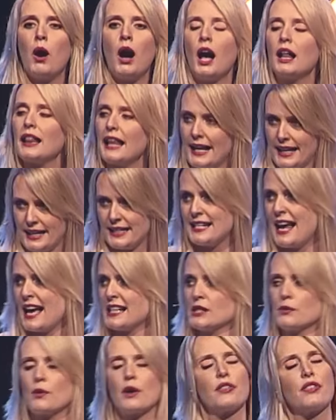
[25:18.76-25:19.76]
what? Like in
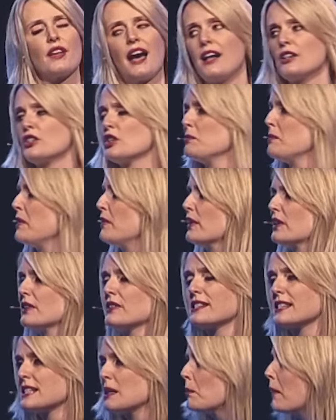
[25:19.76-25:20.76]
Nazareth, I'll do
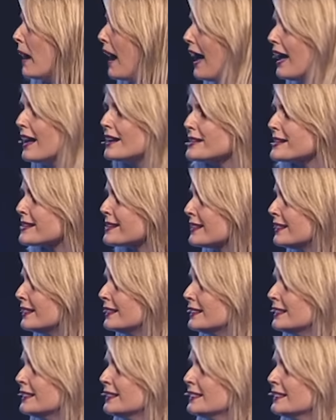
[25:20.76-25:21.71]
miracles somewhere else.